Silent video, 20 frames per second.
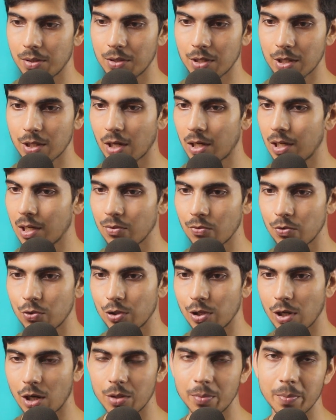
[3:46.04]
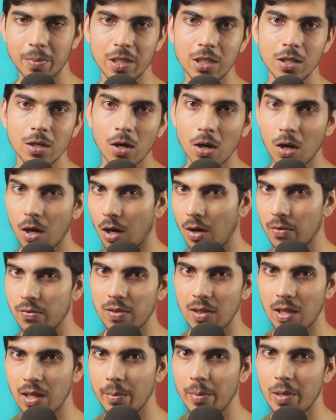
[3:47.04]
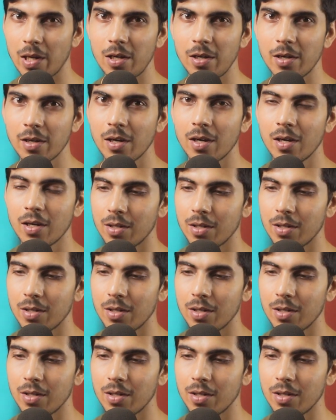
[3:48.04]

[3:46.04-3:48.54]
recording would not be off leveled.